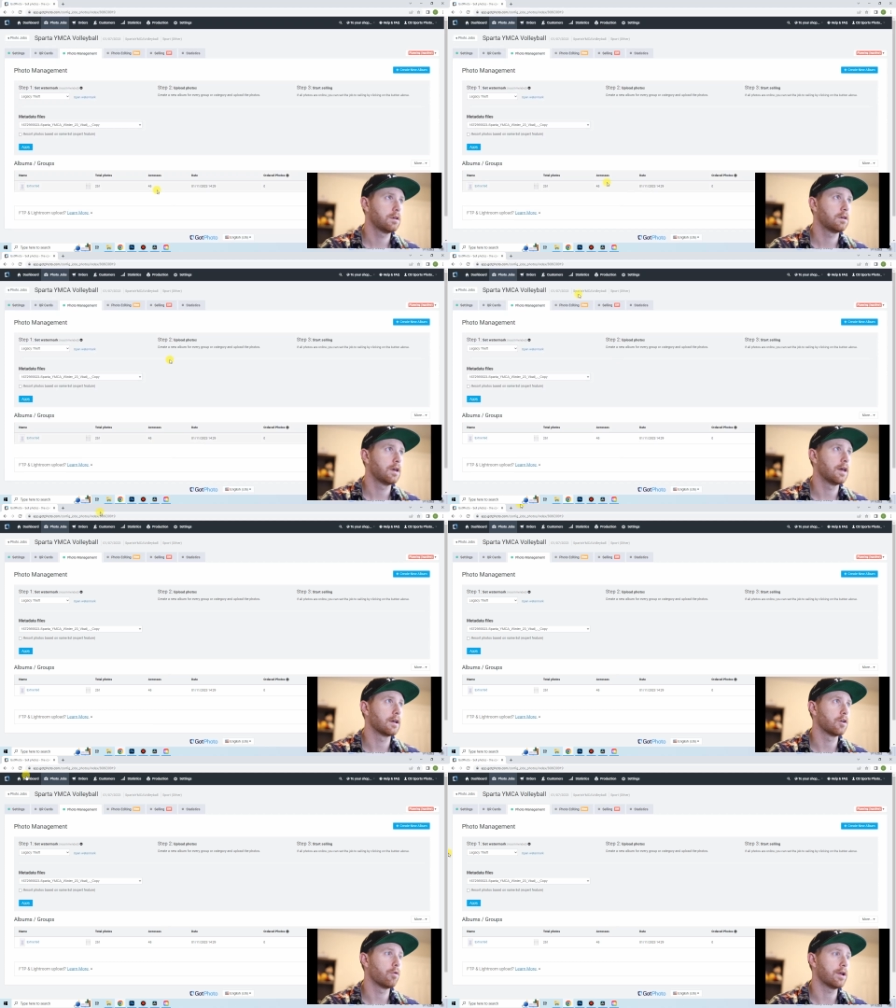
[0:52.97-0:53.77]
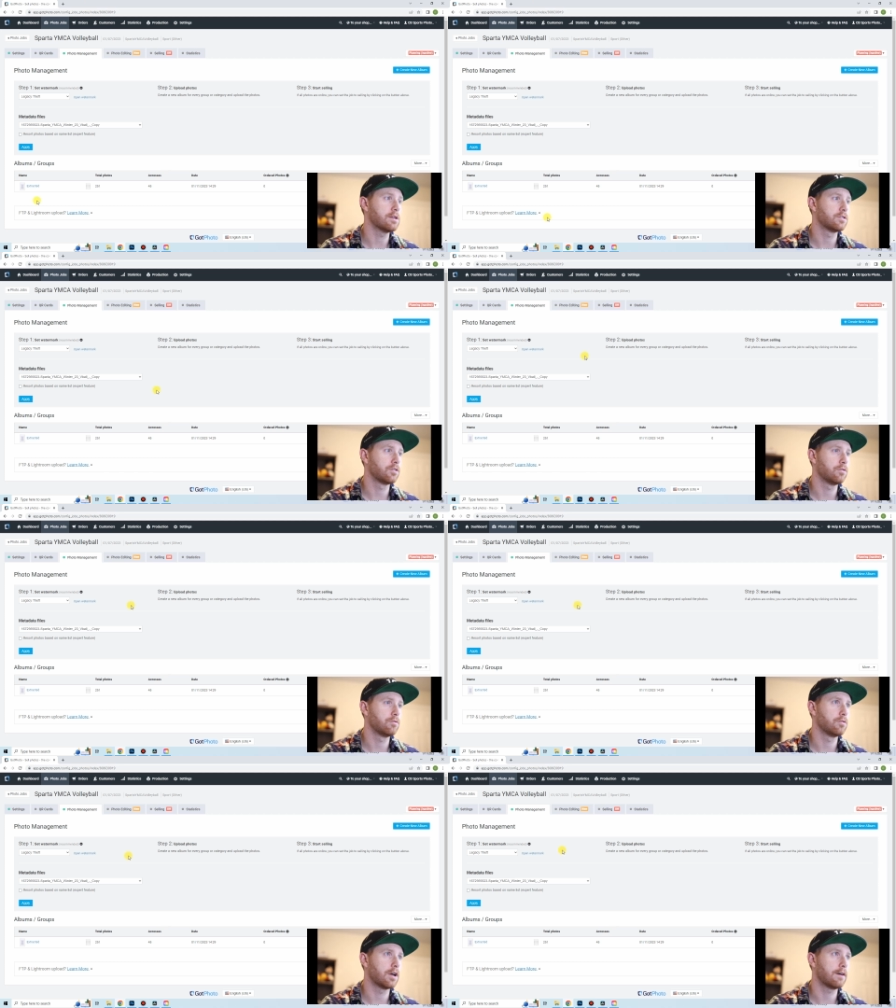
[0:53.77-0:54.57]
and go
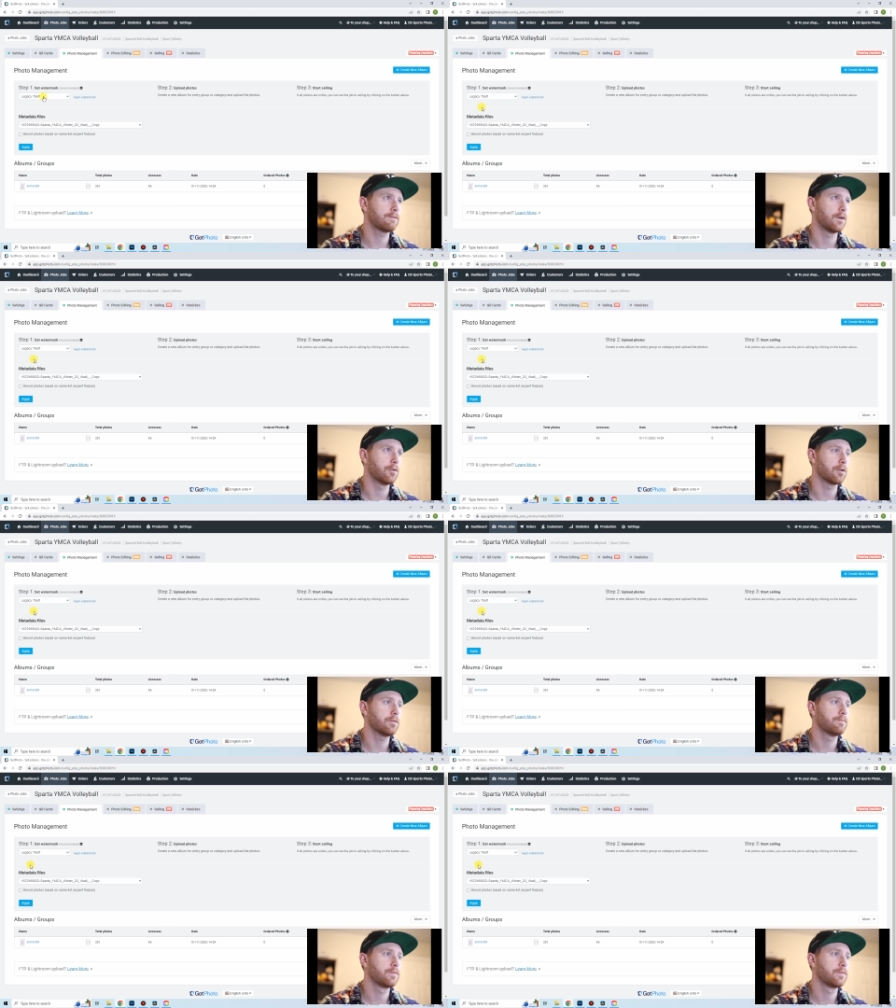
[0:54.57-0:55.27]
into GotPhoto.